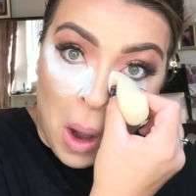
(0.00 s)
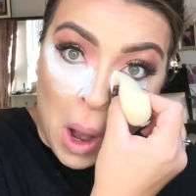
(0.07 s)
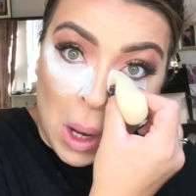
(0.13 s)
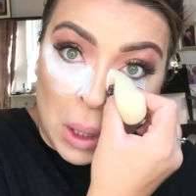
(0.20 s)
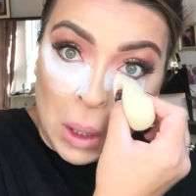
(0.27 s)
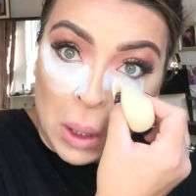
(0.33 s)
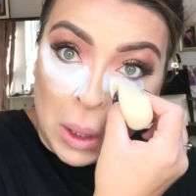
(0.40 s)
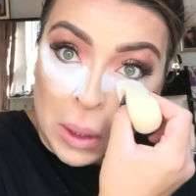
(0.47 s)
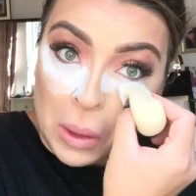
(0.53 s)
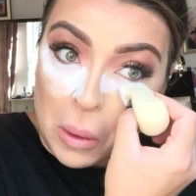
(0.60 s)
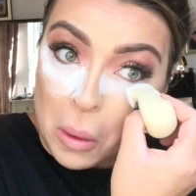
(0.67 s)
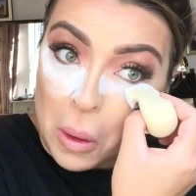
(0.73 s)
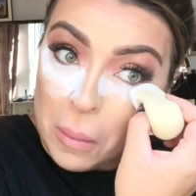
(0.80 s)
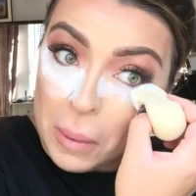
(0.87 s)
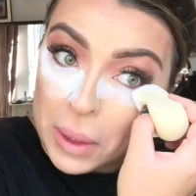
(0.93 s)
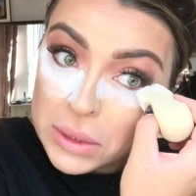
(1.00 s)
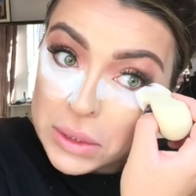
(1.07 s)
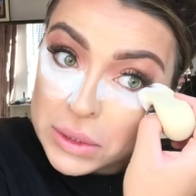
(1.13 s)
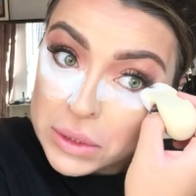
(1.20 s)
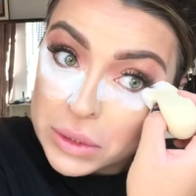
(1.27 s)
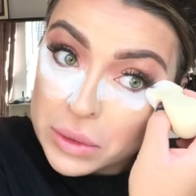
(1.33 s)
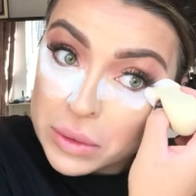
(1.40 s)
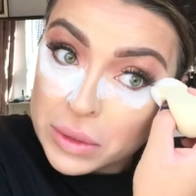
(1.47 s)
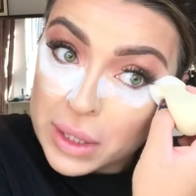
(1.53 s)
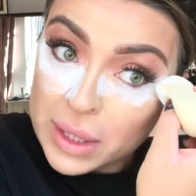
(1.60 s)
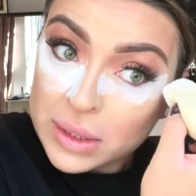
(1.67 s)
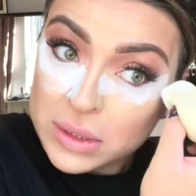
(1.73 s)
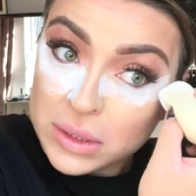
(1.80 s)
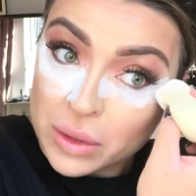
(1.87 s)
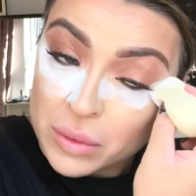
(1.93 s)
Looking up as I do
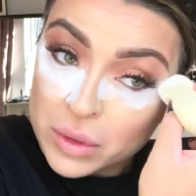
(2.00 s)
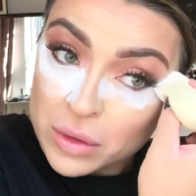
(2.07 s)
this, so to